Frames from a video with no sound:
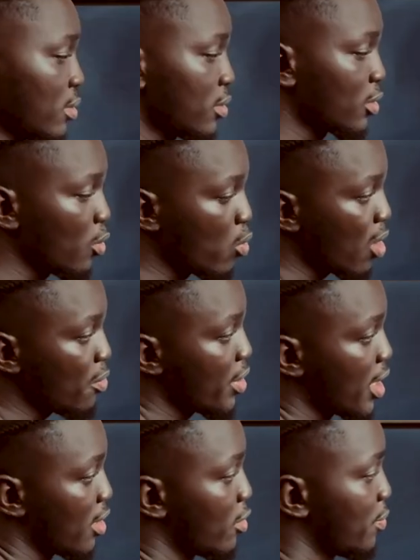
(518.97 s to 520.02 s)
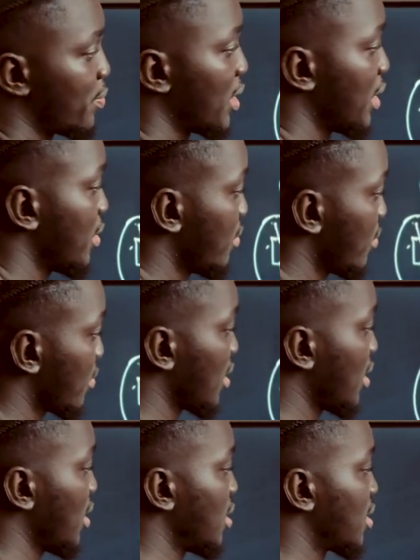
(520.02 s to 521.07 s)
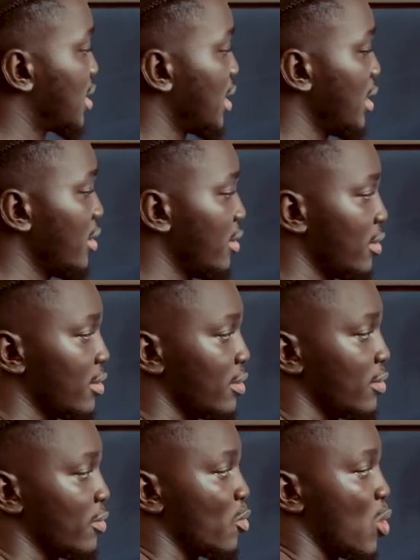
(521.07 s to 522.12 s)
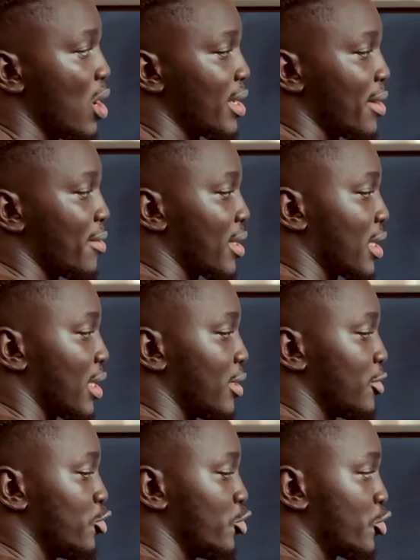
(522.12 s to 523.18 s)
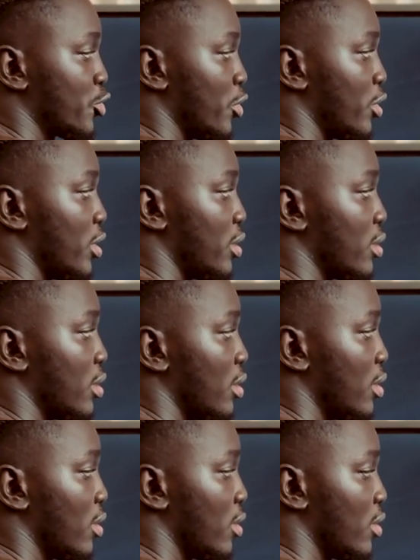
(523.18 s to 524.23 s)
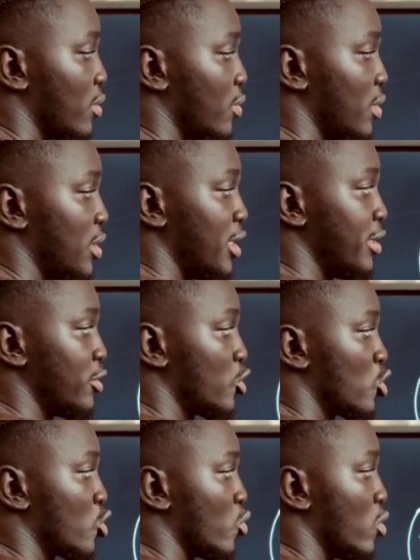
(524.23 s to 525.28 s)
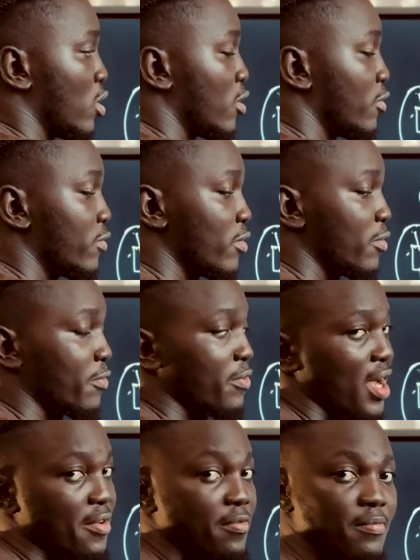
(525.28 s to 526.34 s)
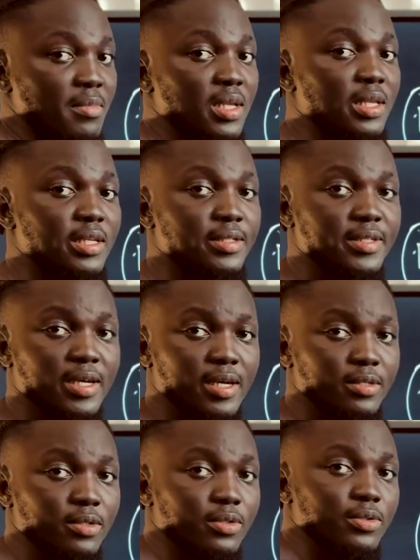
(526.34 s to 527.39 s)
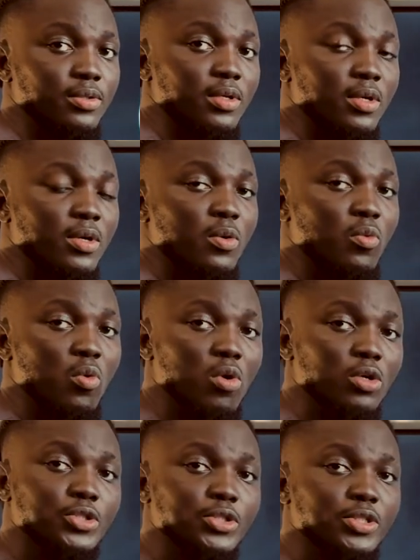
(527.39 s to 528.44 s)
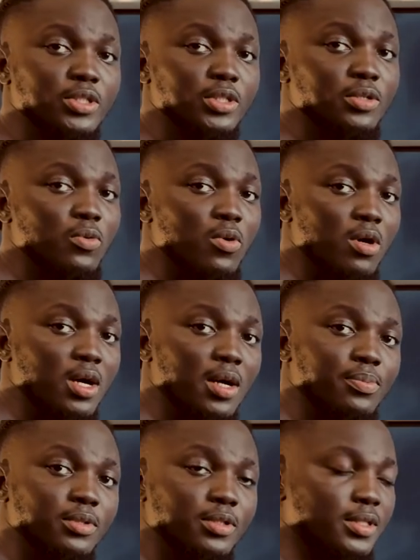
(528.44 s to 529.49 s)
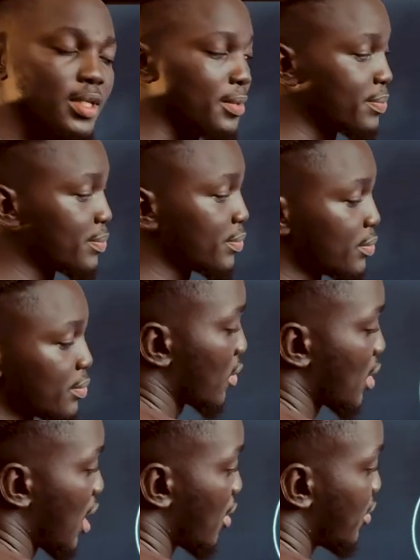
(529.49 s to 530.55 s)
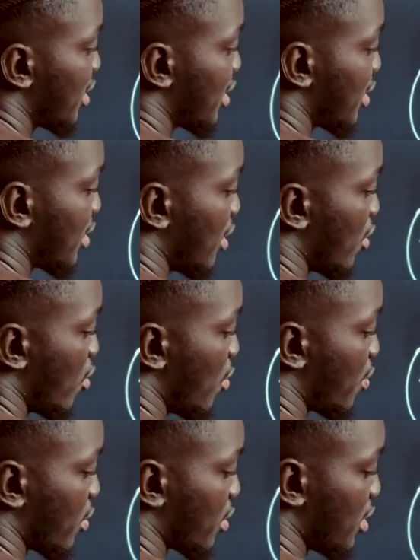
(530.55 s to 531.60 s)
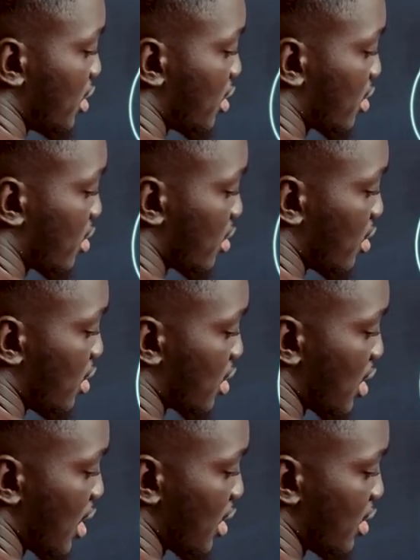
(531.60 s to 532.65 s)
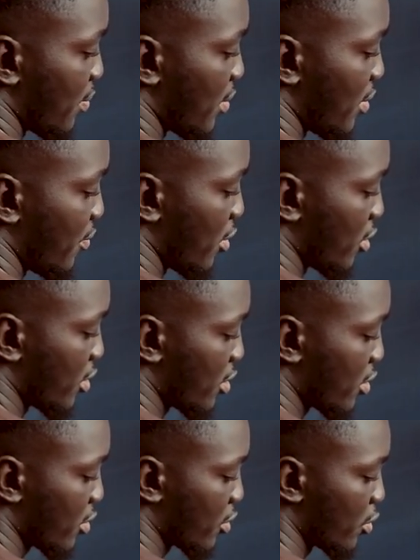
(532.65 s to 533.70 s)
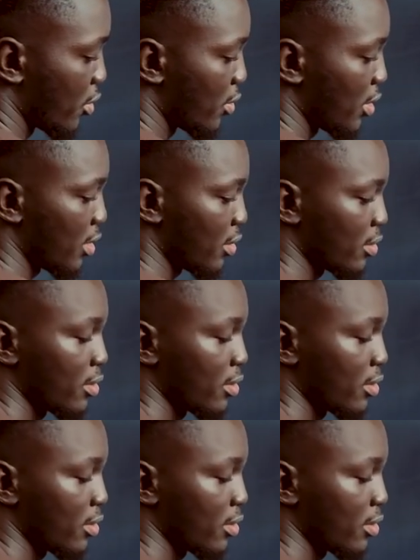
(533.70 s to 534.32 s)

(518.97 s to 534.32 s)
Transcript: So what we are hoping is the 1 hour candle story within 12 5 minutes candle. We want to see what happens there. Now, this is the hope one. This is like the previous story.